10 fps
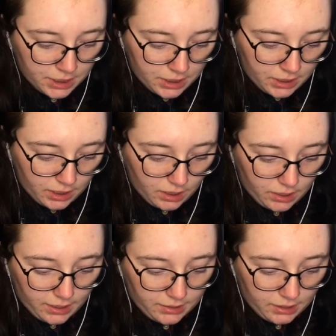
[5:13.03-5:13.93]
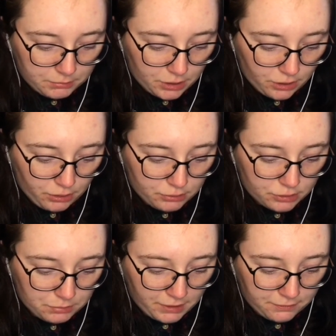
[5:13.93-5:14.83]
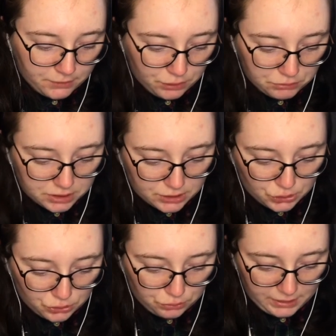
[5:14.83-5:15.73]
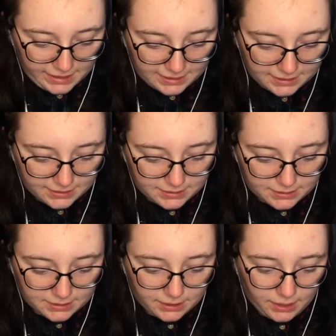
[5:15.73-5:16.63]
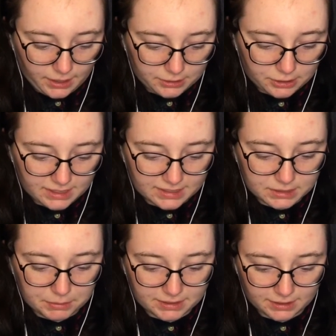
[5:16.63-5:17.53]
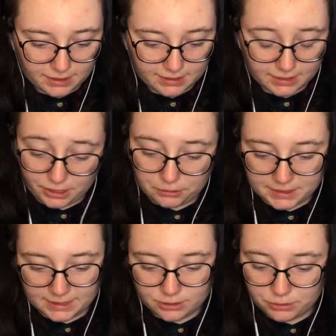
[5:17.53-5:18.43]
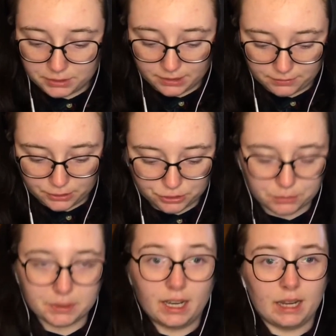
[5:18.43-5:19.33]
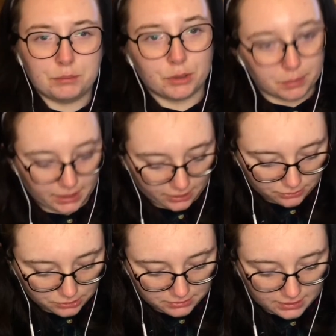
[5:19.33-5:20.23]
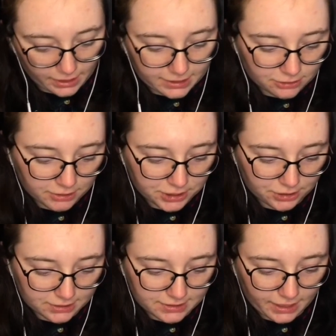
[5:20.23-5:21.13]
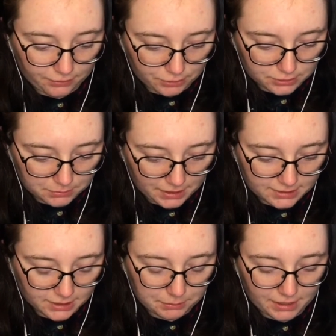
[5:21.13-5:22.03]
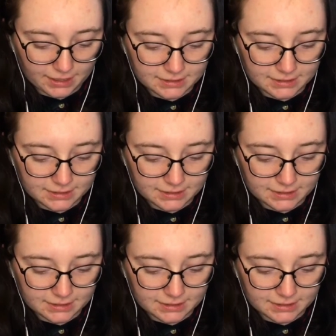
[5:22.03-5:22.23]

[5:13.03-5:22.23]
And then I'm going to go on to my future to-do lists. So this is basically things I know I need to do in the future, but I'm not planning on doing today. So as you can see, I've got some essay plans.